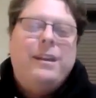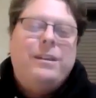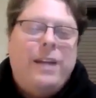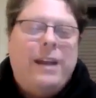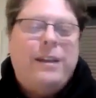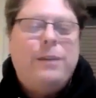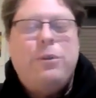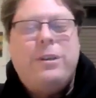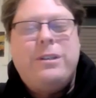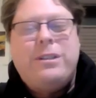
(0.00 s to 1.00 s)
chanting
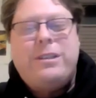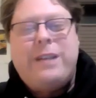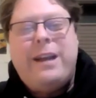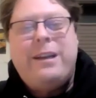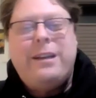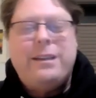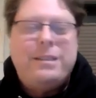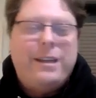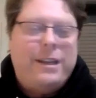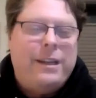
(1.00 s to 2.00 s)
Buddhist chant and
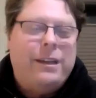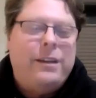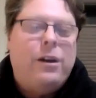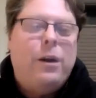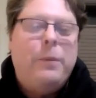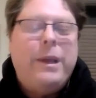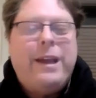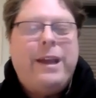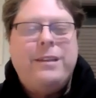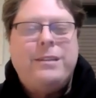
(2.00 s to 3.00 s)
singing army
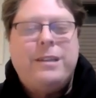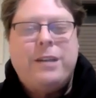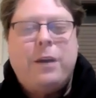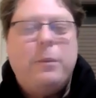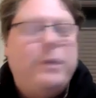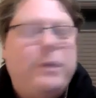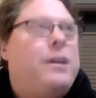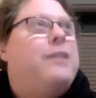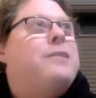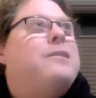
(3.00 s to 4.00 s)
cadences, army
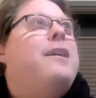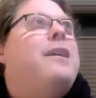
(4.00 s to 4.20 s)
songs,